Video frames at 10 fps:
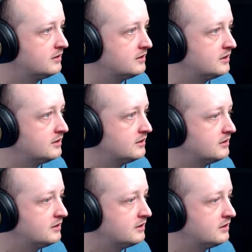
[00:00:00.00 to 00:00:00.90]

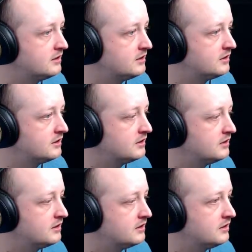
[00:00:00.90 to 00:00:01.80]

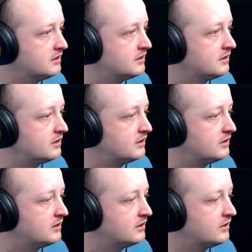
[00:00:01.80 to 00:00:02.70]

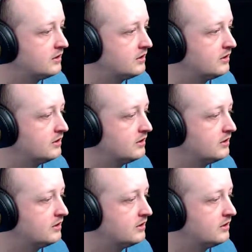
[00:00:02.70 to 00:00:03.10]
(no one is talking)